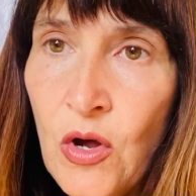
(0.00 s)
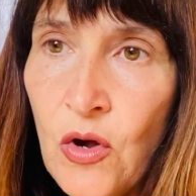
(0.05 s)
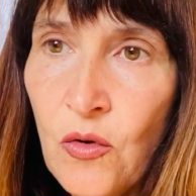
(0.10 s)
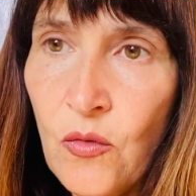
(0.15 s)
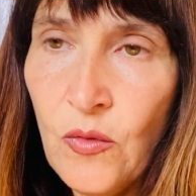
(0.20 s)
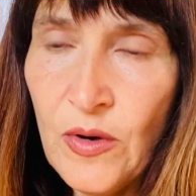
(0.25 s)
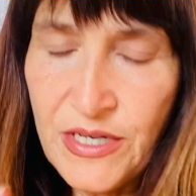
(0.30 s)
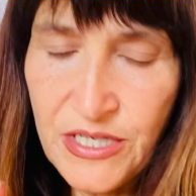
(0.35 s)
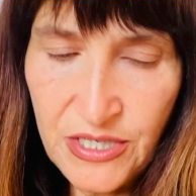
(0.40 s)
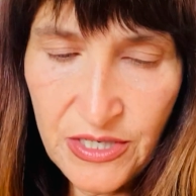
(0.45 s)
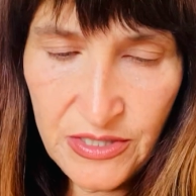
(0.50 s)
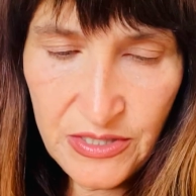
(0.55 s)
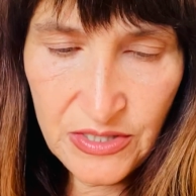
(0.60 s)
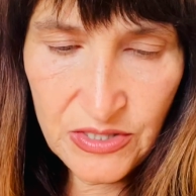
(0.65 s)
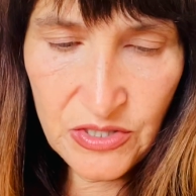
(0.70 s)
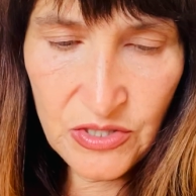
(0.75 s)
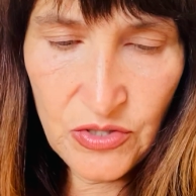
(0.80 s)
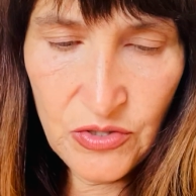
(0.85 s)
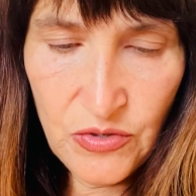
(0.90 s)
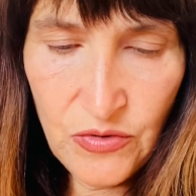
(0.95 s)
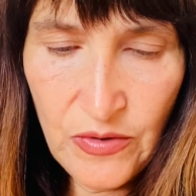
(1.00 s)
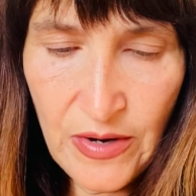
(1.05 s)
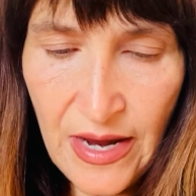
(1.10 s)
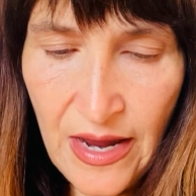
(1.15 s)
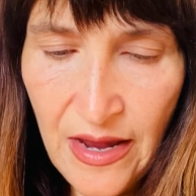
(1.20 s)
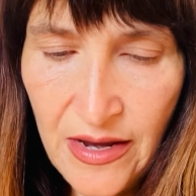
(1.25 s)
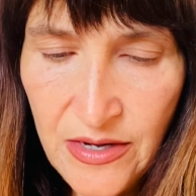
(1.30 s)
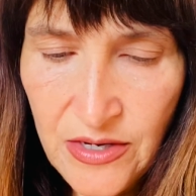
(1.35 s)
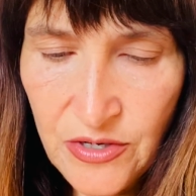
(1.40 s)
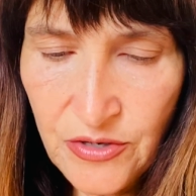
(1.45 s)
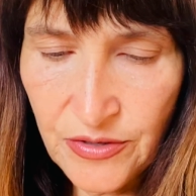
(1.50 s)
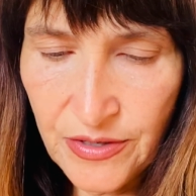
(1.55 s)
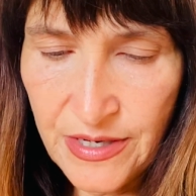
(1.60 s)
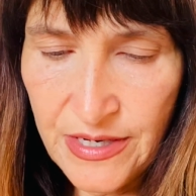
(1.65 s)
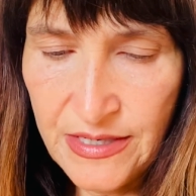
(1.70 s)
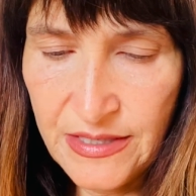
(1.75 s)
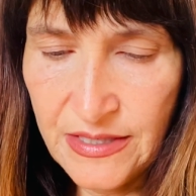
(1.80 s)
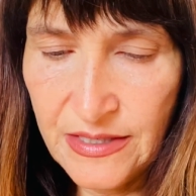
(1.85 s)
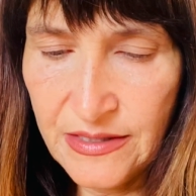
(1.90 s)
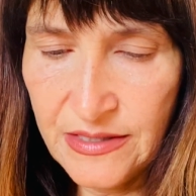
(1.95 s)
which is to
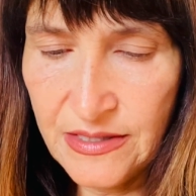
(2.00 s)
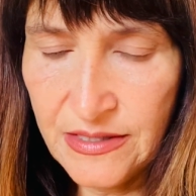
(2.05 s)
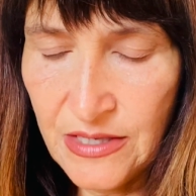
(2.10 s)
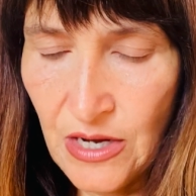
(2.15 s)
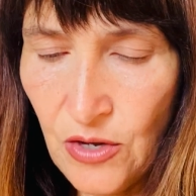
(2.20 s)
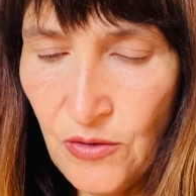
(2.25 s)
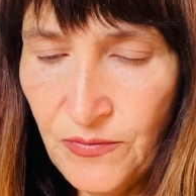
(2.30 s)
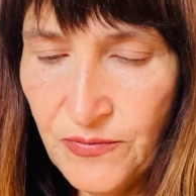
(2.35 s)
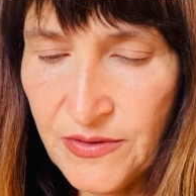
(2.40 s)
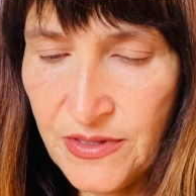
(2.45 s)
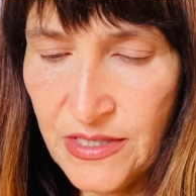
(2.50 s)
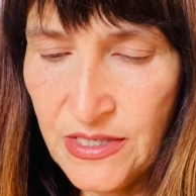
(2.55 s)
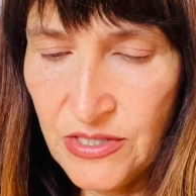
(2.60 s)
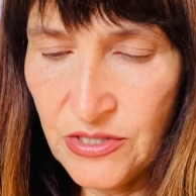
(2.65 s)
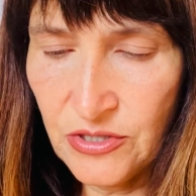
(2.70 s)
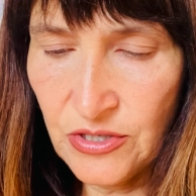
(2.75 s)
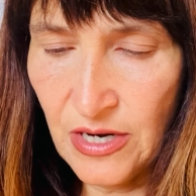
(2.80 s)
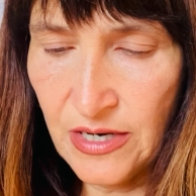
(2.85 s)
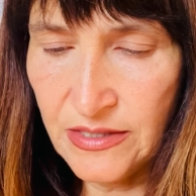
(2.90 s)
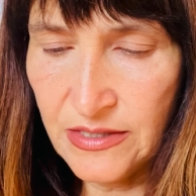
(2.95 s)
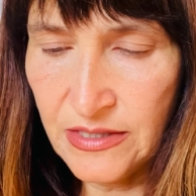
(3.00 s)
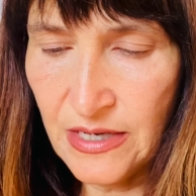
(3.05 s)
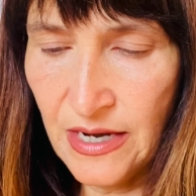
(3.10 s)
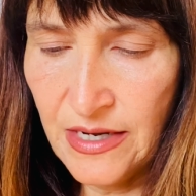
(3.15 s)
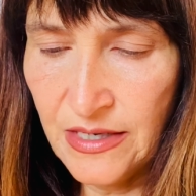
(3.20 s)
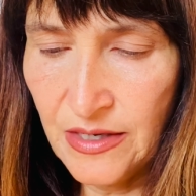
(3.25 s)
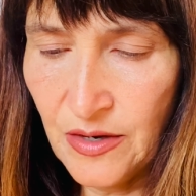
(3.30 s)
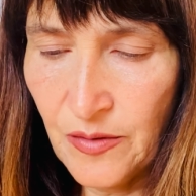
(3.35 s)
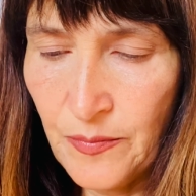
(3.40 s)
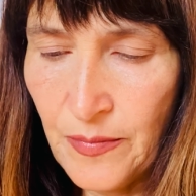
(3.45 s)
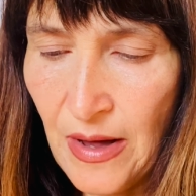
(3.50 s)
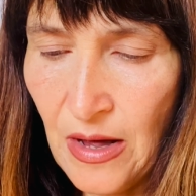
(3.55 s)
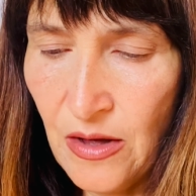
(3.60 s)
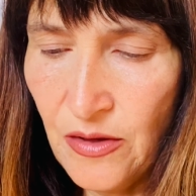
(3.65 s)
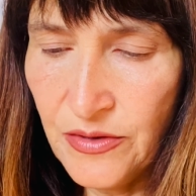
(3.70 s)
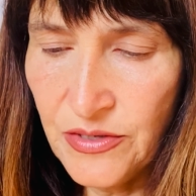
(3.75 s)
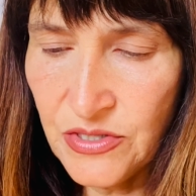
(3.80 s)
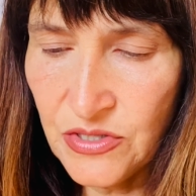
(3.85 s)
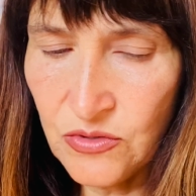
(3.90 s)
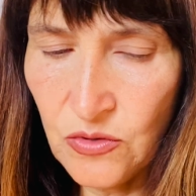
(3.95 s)
increase self distrust and to compel
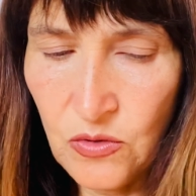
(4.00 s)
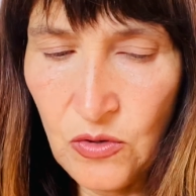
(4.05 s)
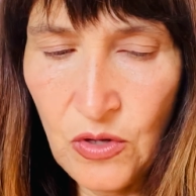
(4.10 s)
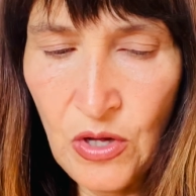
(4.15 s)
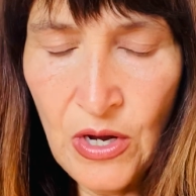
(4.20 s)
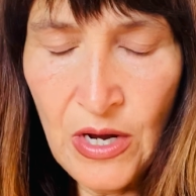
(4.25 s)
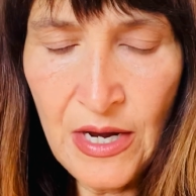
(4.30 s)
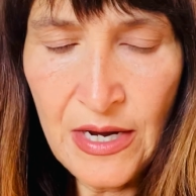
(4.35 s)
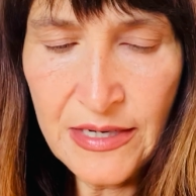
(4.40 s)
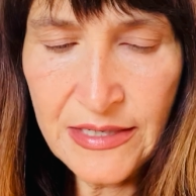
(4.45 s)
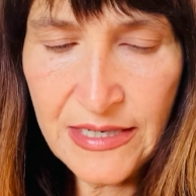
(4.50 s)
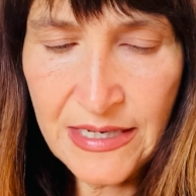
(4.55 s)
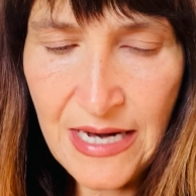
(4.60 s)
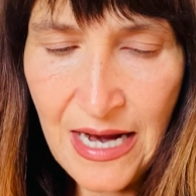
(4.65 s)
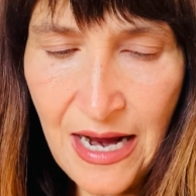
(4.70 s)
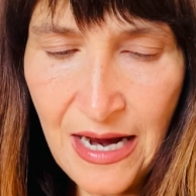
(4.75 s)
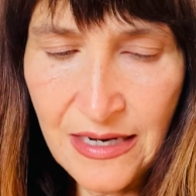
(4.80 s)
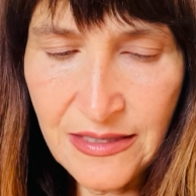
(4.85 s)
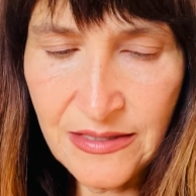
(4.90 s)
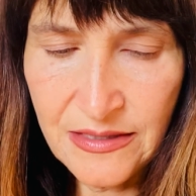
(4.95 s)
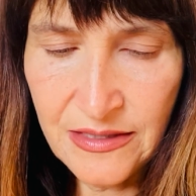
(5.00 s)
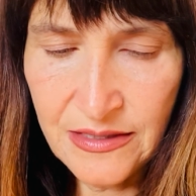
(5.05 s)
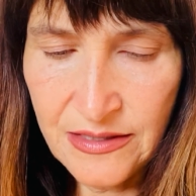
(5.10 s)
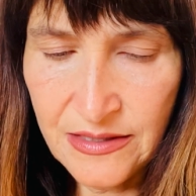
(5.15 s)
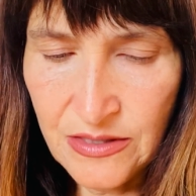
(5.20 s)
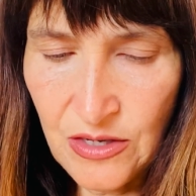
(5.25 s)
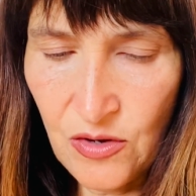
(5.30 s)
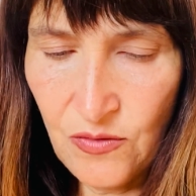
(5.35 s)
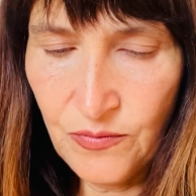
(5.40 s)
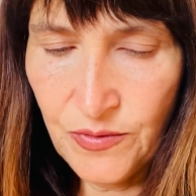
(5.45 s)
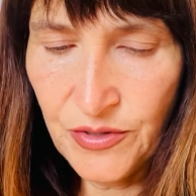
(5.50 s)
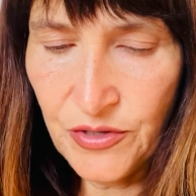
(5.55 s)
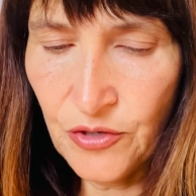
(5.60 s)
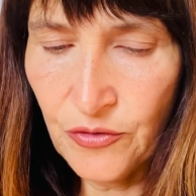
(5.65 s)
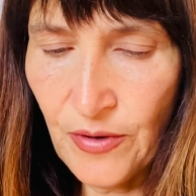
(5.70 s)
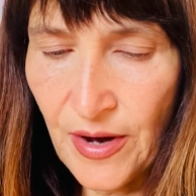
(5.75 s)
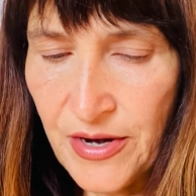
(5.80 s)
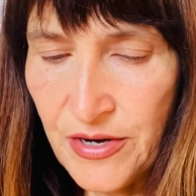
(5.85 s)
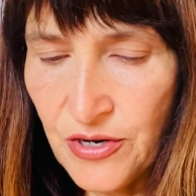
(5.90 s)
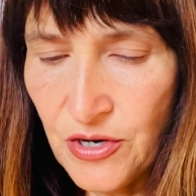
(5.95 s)
the soul to cast itself with
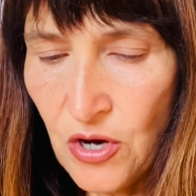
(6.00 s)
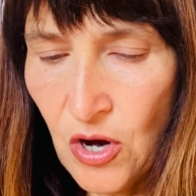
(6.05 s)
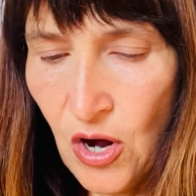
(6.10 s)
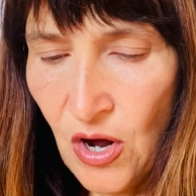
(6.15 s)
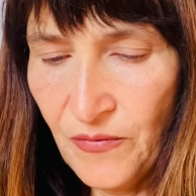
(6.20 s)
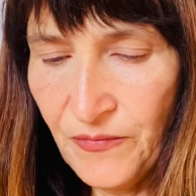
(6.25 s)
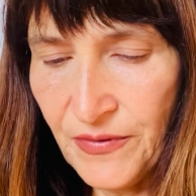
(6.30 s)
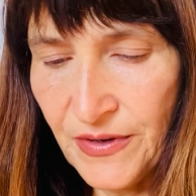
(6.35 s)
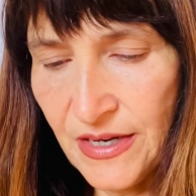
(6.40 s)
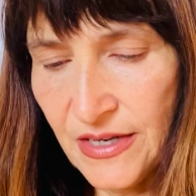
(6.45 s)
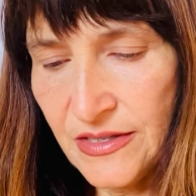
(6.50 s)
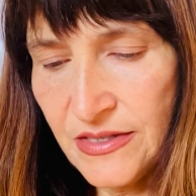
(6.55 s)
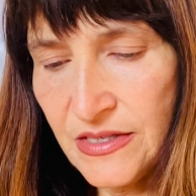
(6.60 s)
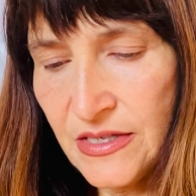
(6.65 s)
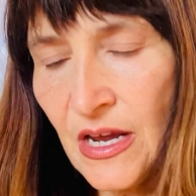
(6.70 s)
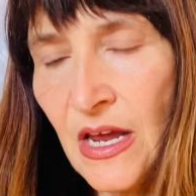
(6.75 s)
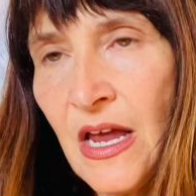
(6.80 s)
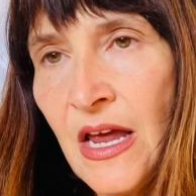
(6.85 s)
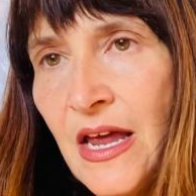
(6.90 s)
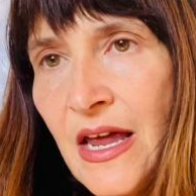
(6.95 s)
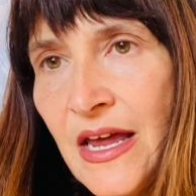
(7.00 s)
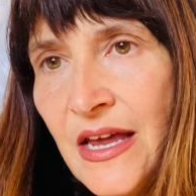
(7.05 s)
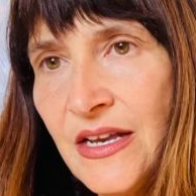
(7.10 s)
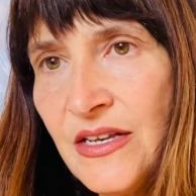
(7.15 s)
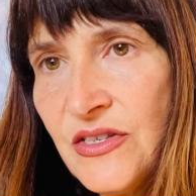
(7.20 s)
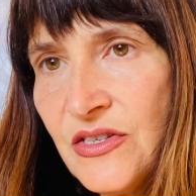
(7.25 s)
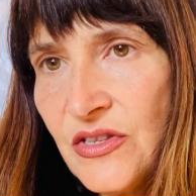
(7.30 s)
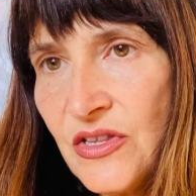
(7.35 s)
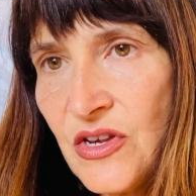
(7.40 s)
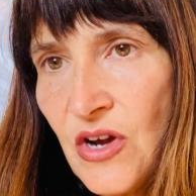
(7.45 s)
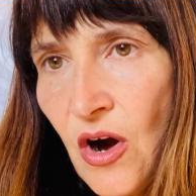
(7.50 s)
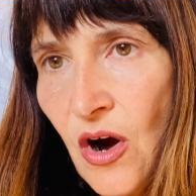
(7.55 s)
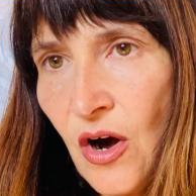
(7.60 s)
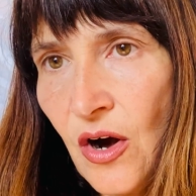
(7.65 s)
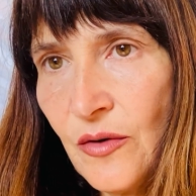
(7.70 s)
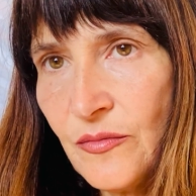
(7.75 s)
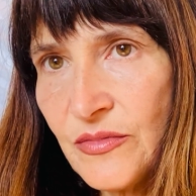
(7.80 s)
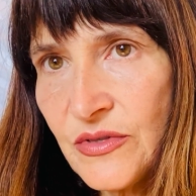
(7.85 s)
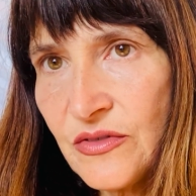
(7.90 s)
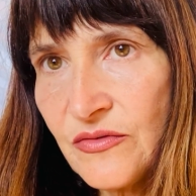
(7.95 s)
greater confidence into the arms